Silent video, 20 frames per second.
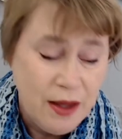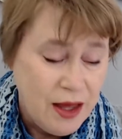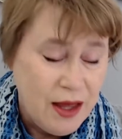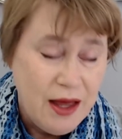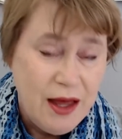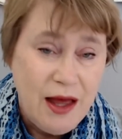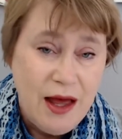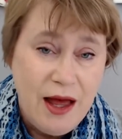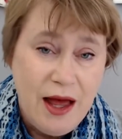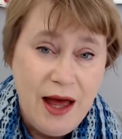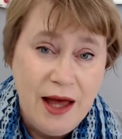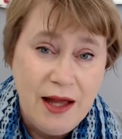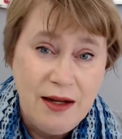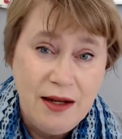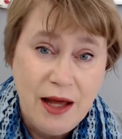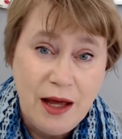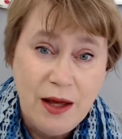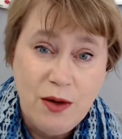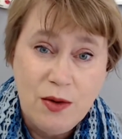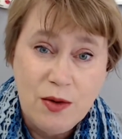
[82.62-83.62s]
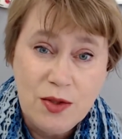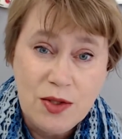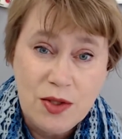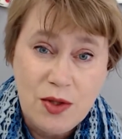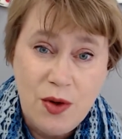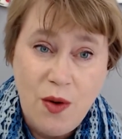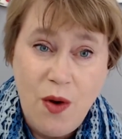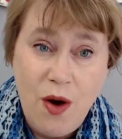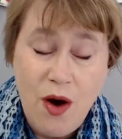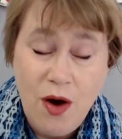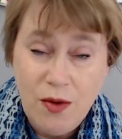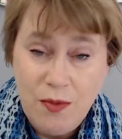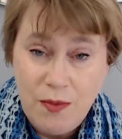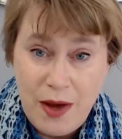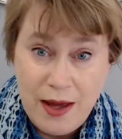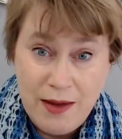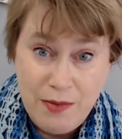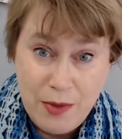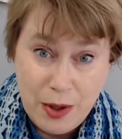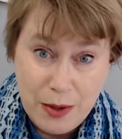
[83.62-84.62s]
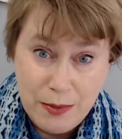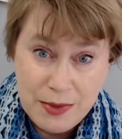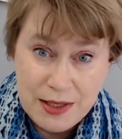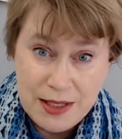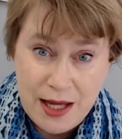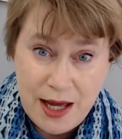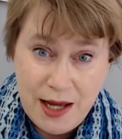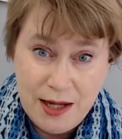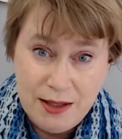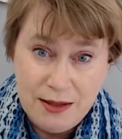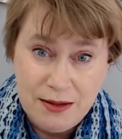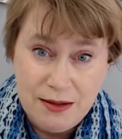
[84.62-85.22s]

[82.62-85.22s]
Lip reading: And I also, on my website,